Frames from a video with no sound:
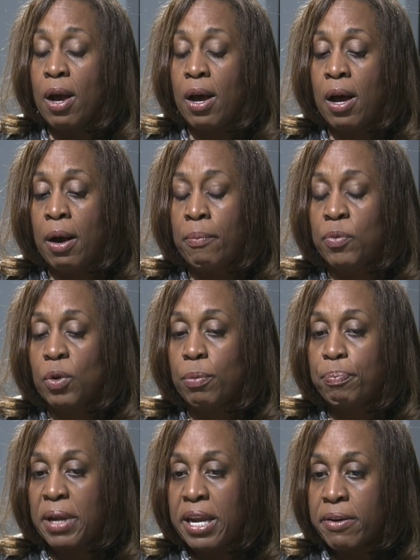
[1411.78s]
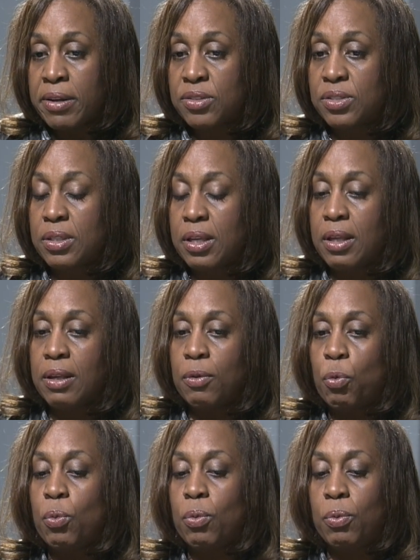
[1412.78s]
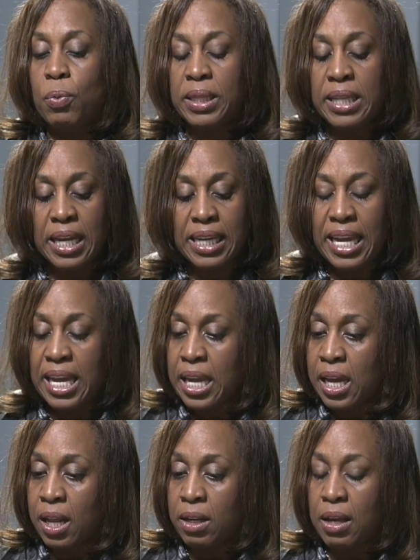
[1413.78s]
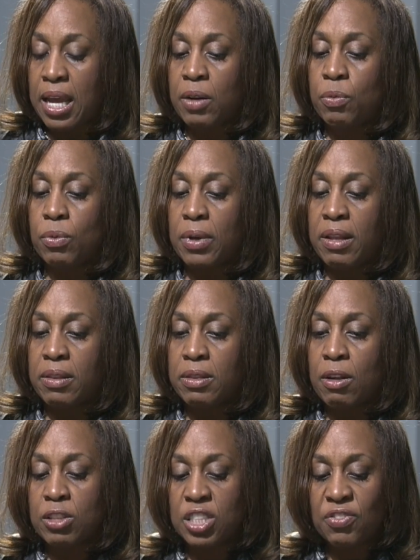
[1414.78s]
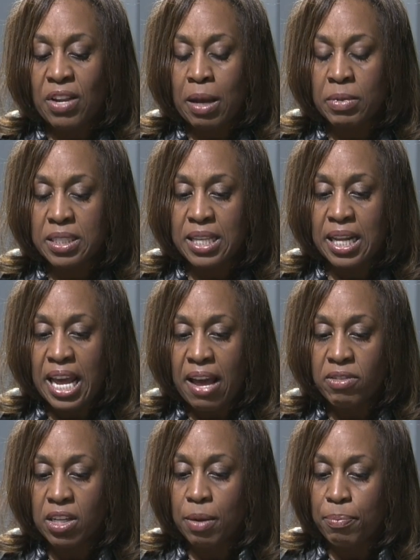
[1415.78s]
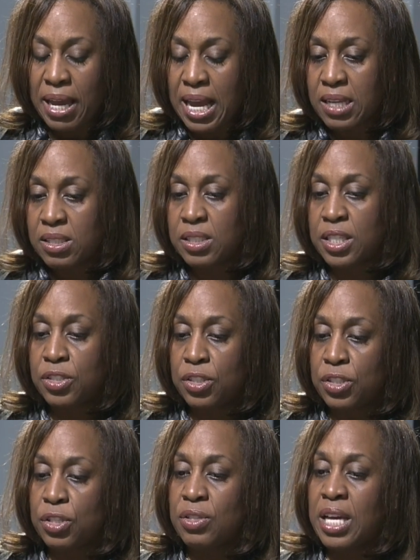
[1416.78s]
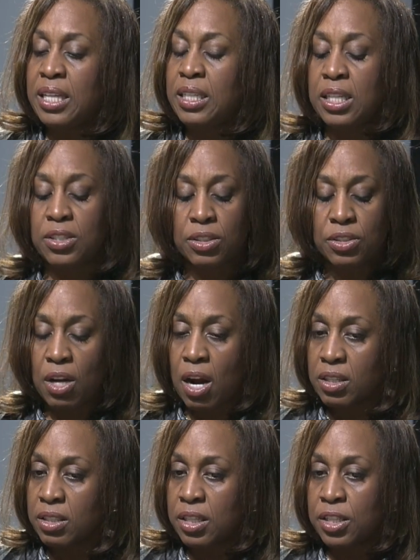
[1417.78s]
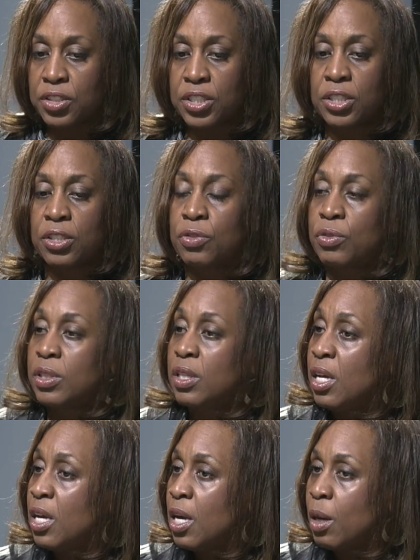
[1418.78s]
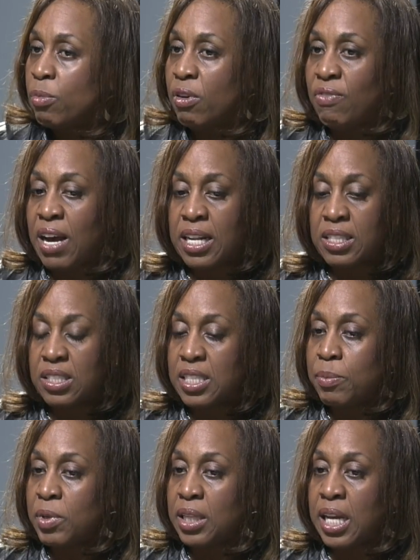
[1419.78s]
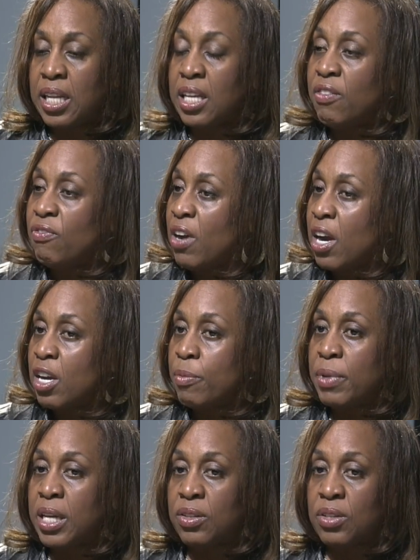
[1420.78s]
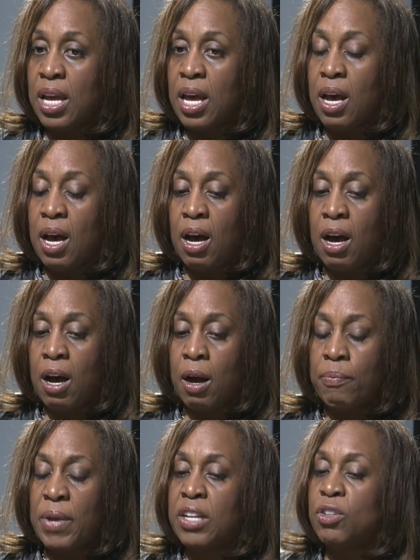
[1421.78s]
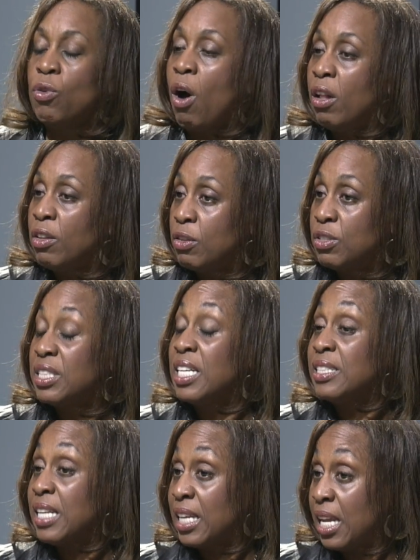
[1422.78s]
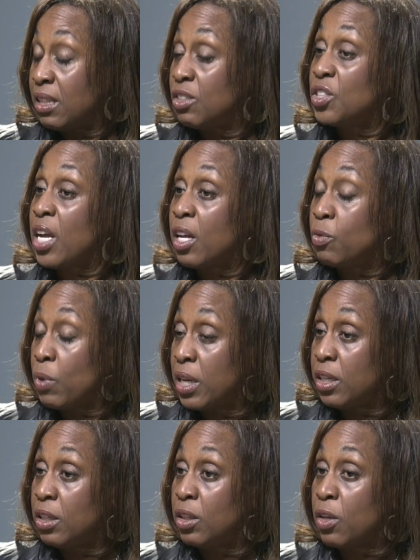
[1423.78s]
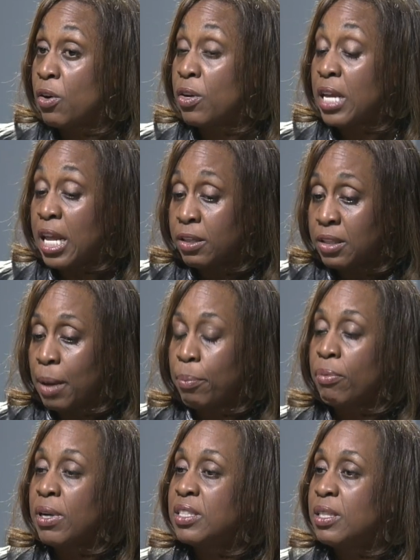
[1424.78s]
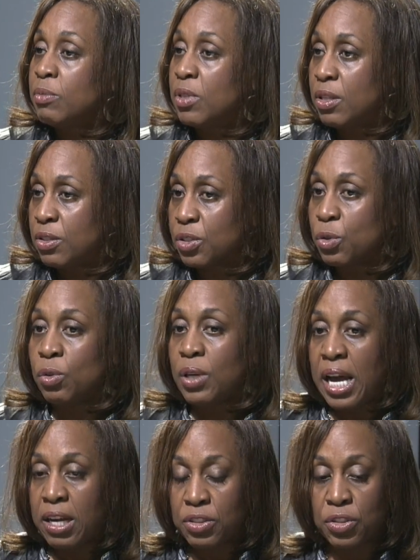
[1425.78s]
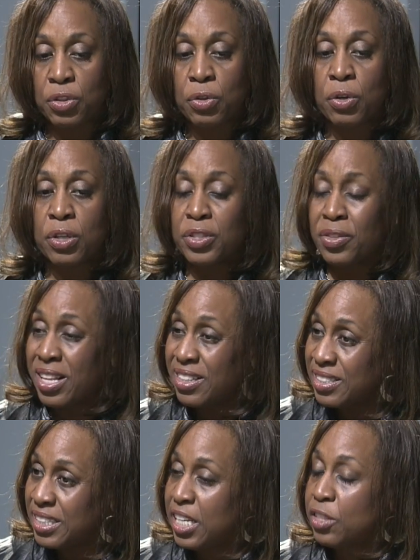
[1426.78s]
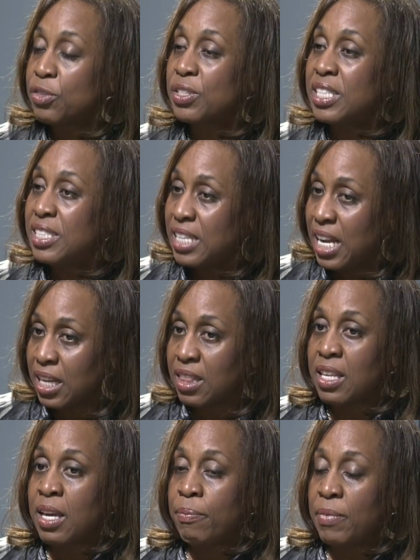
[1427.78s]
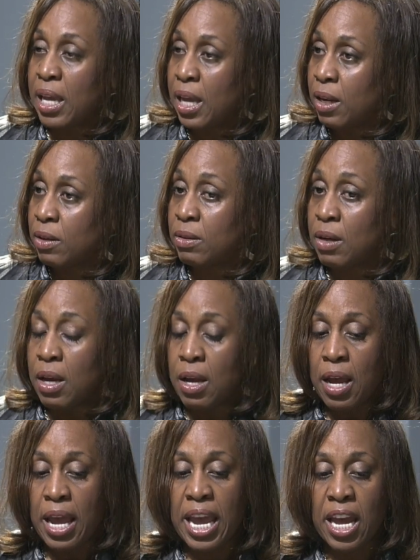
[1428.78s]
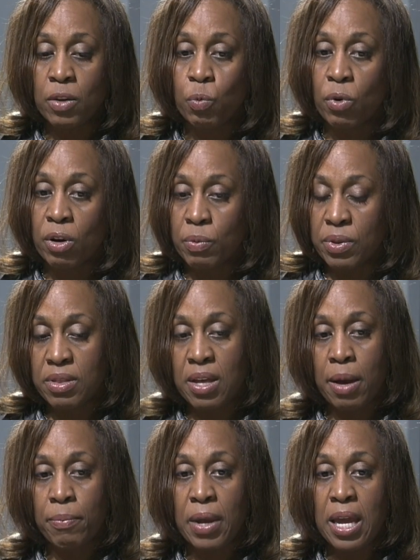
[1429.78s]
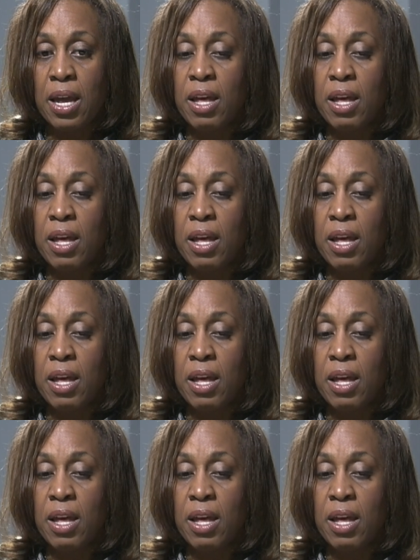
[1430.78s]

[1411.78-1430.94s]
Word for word: Um, parents, when they can, and uh, those families that have the capacity to do that, need to talk to their children, provide a stimulating environment, um, and do all those things that get the child ready to learn and that brings them to the schoolhouse door so that the teachers can take them and, and work with them.